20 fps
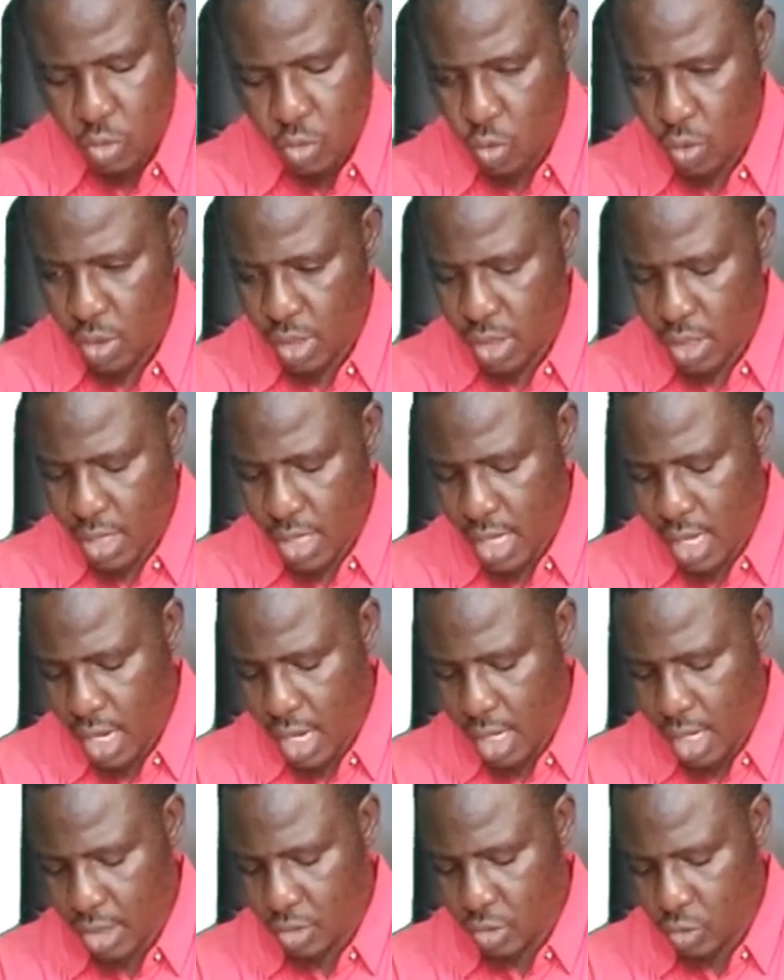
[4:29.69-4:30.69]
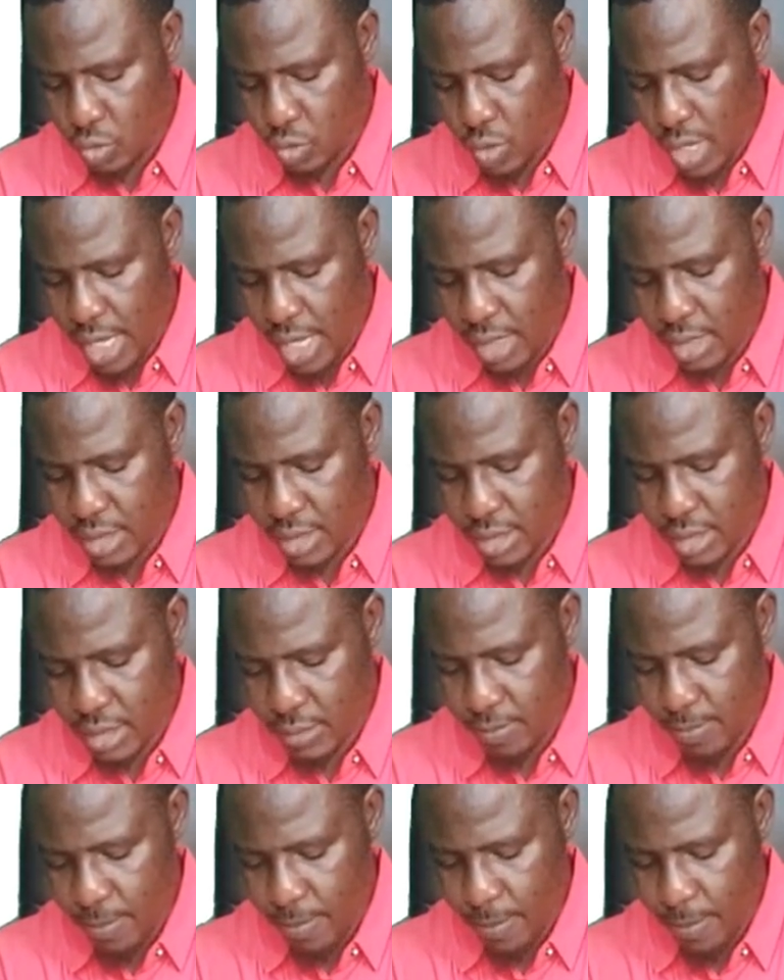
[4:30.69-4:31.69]
So our
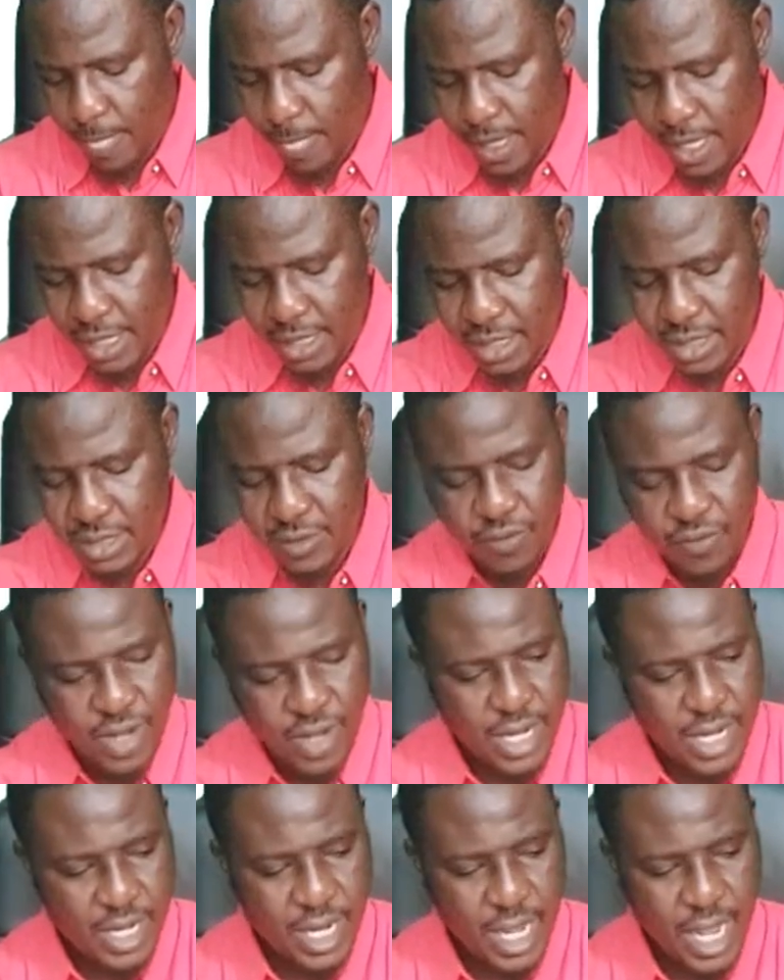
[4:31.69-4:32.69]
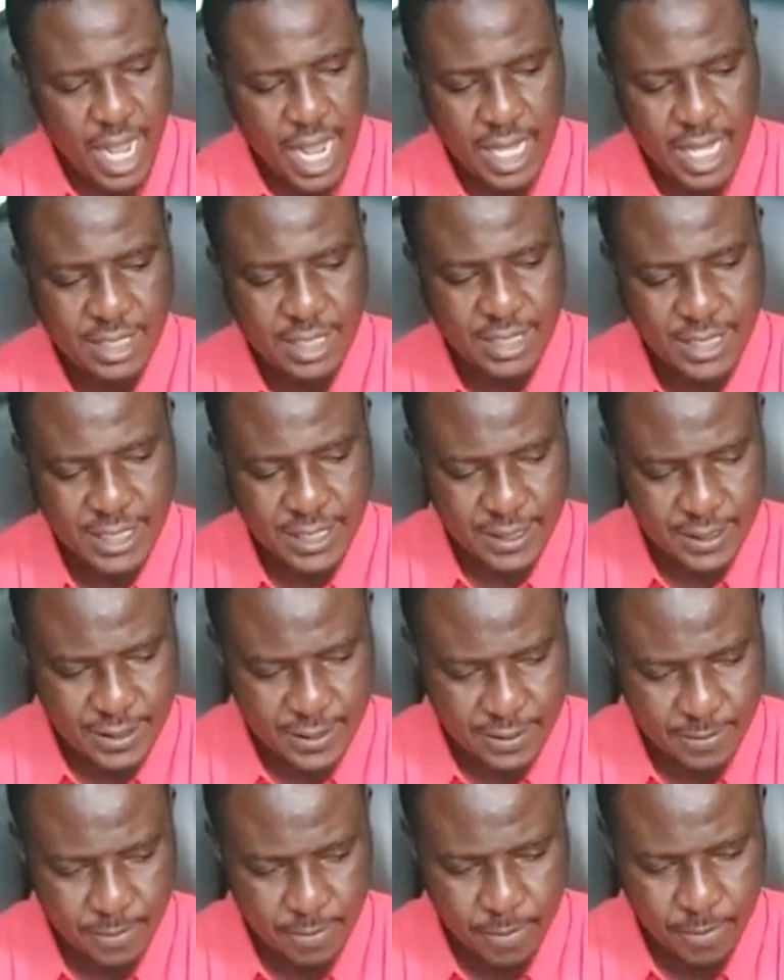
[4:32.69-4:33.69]
2x is defined as
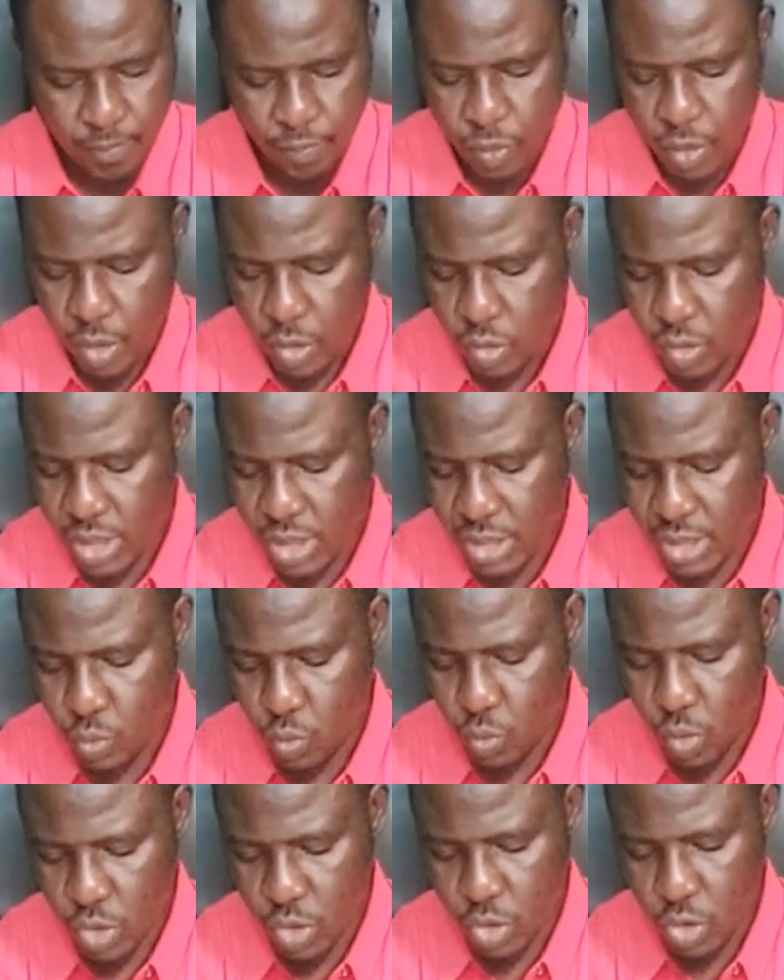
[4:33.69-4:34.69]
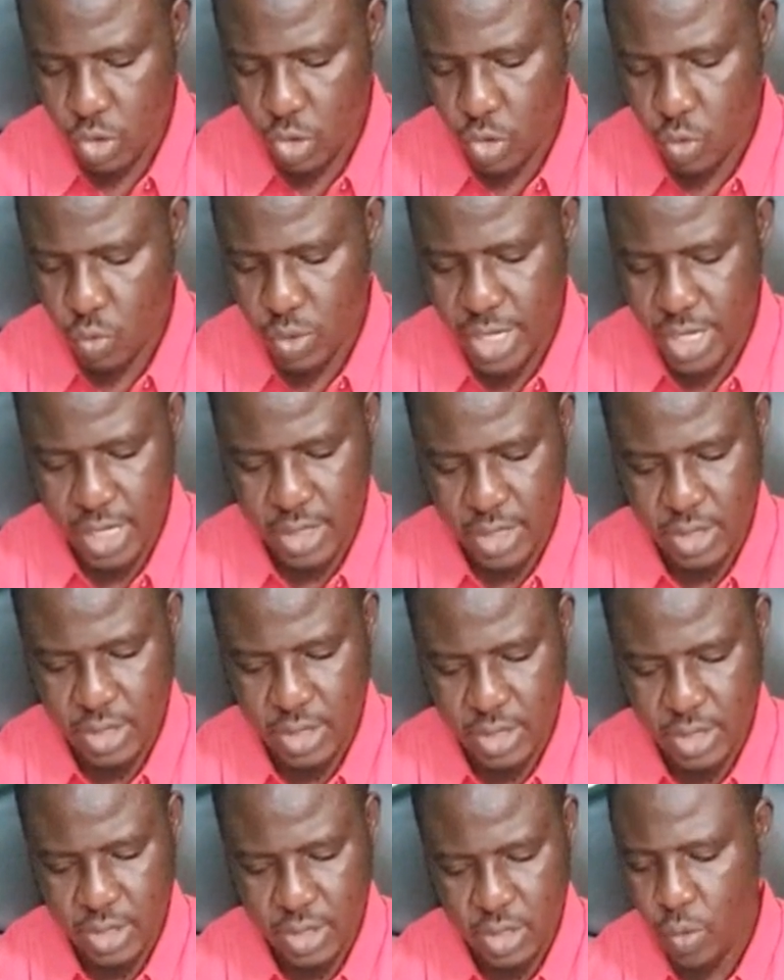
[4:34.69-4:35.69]
this. So this is what you
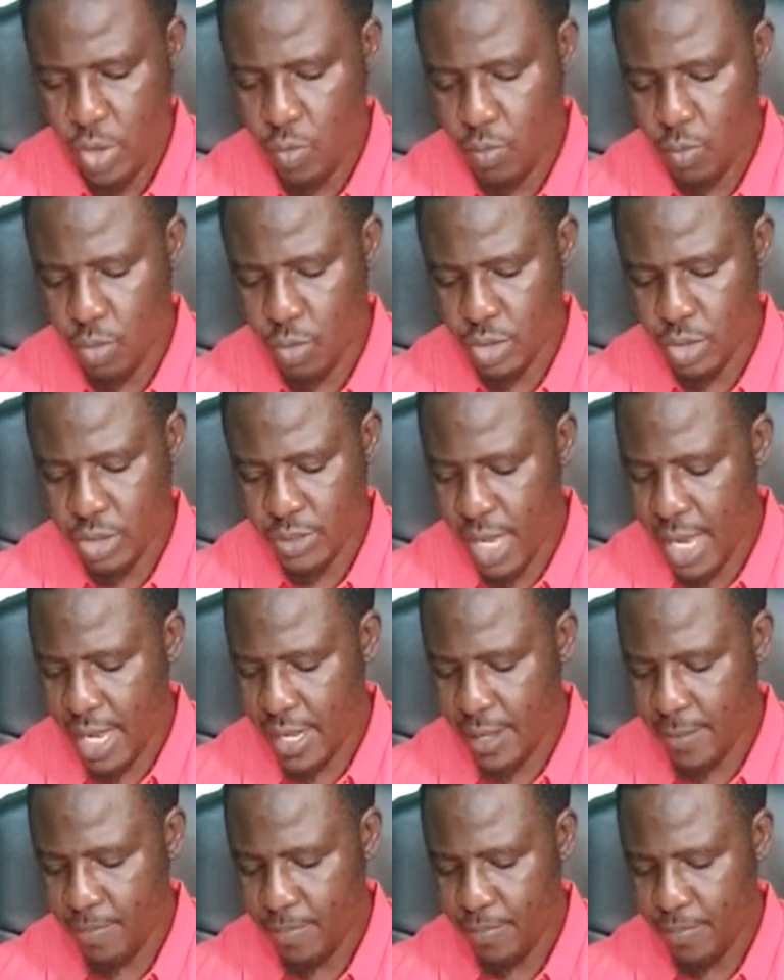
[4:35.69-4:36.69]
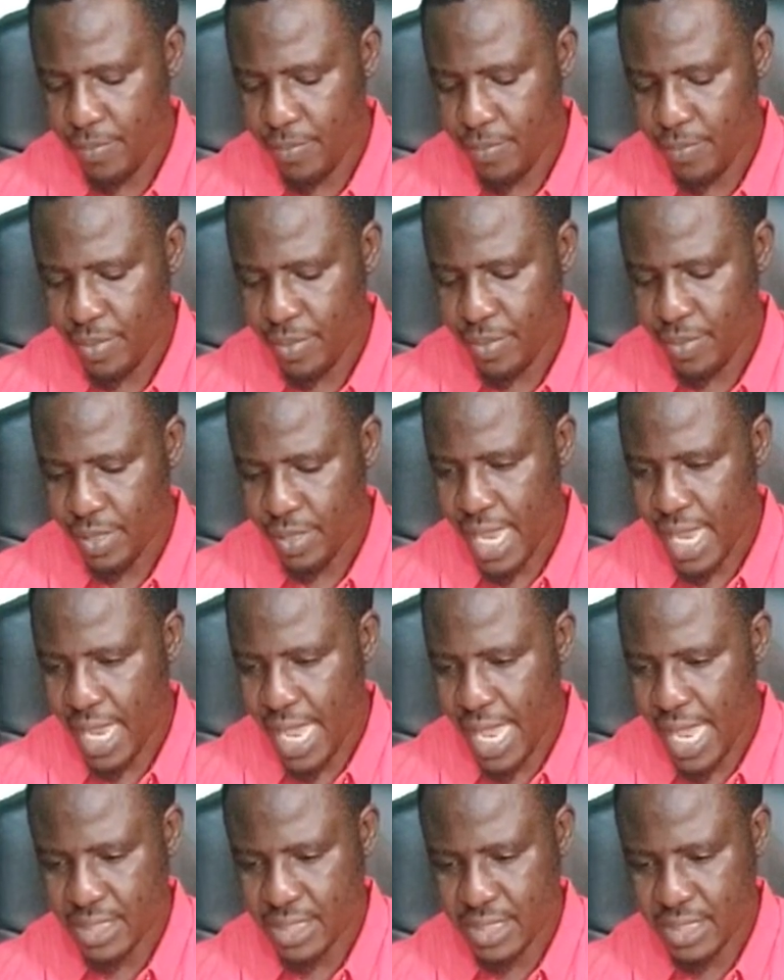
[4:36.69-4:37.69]
get when you multiply
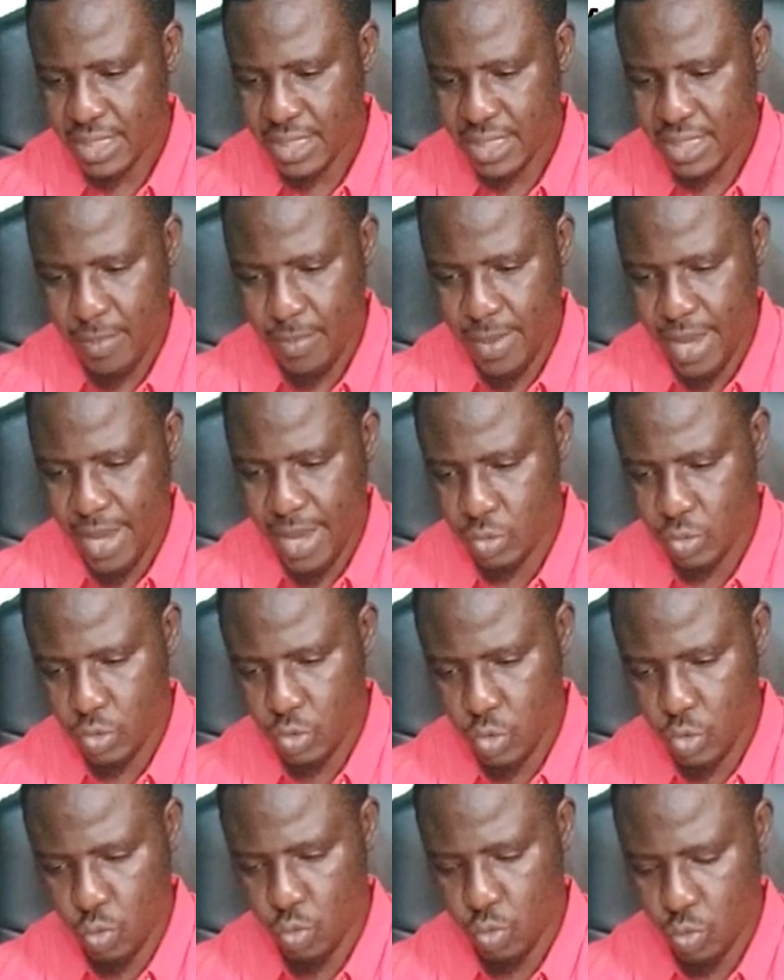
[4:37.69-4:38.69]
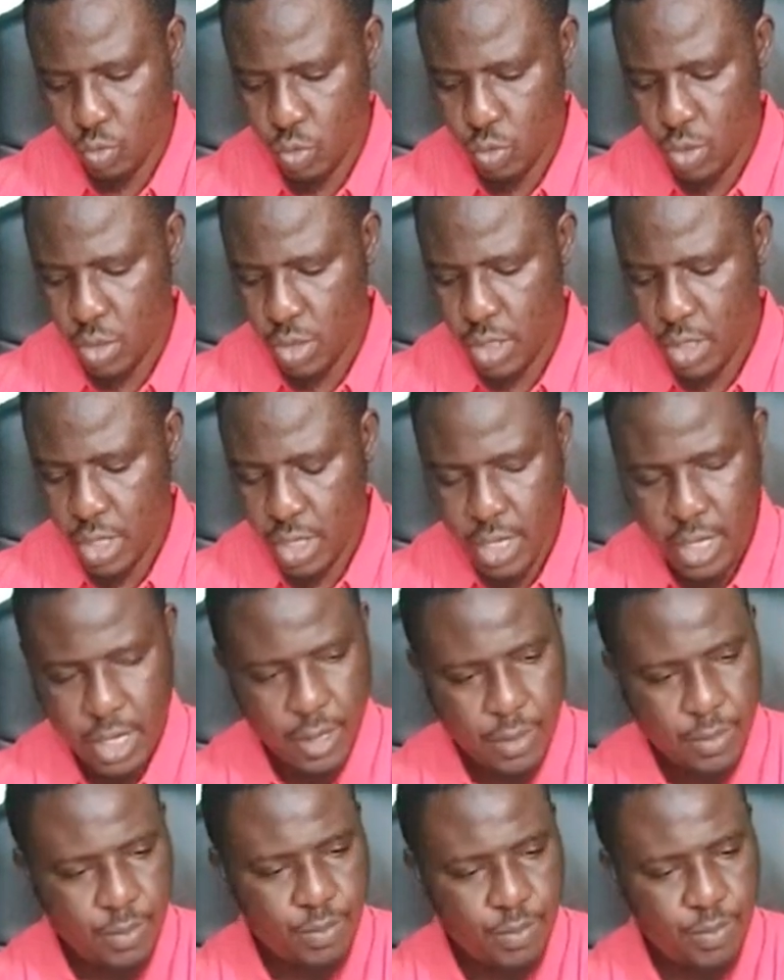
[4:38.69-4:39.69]
x by 2.
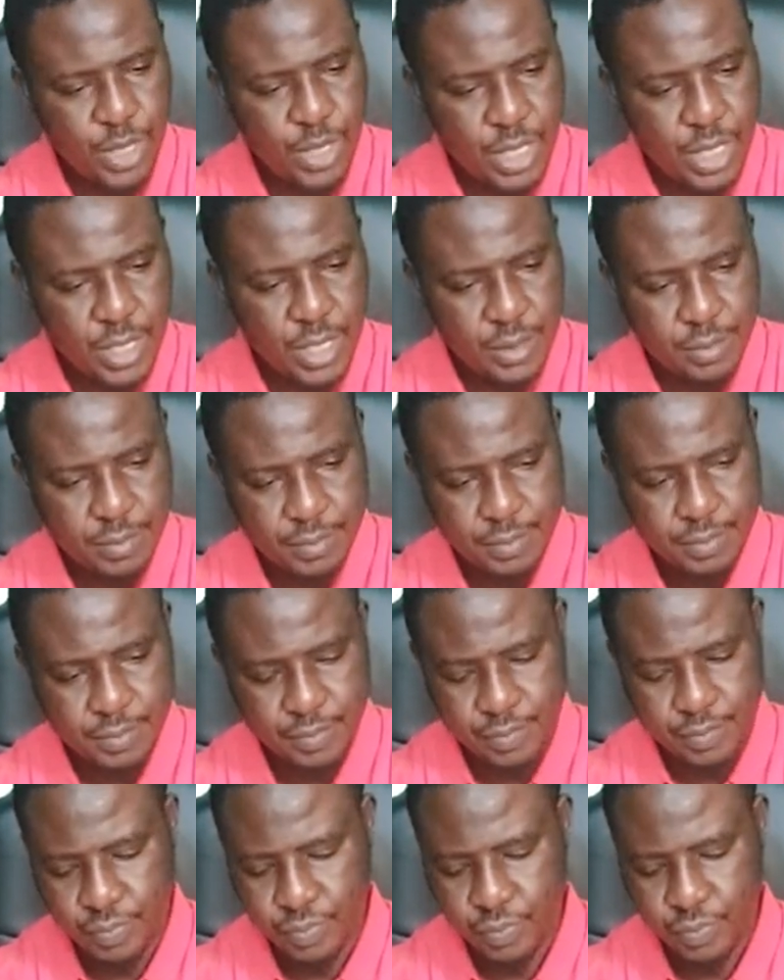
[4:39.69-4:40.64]
B,